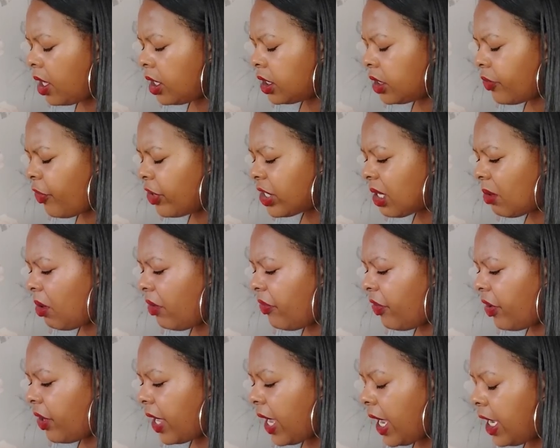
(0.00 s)
so for some of
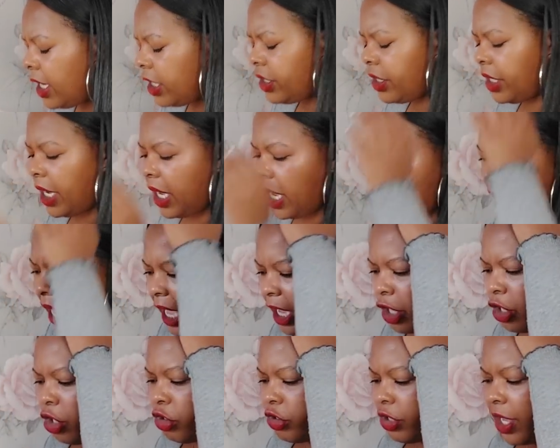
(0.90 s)
you guys, yeah,
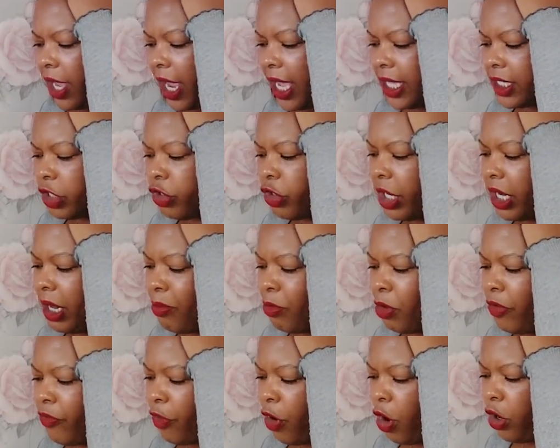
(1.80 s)
like you guys are trying to
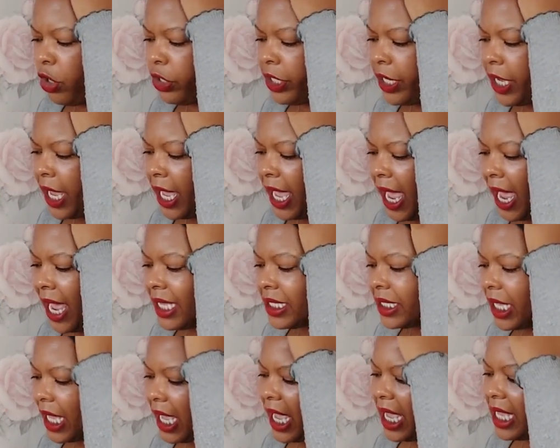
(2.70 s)
move on, yeah,
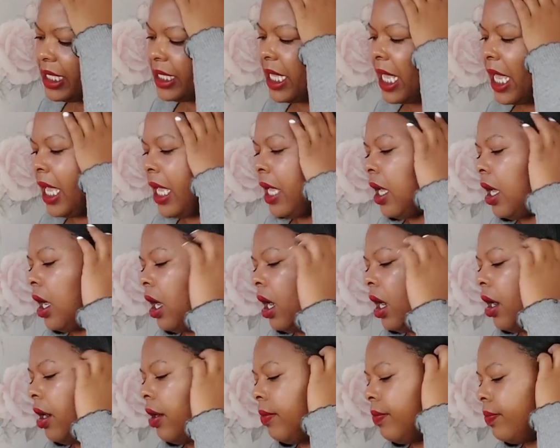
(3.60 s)
as a
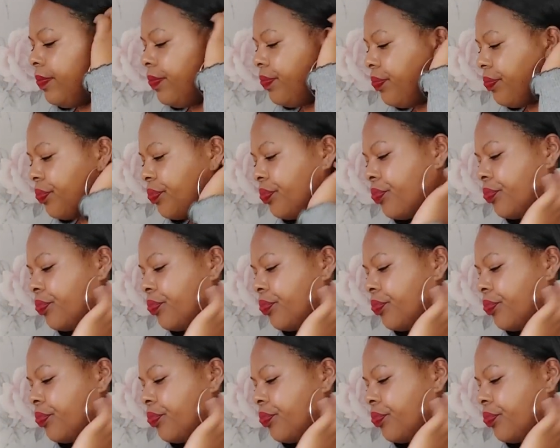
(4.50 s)
I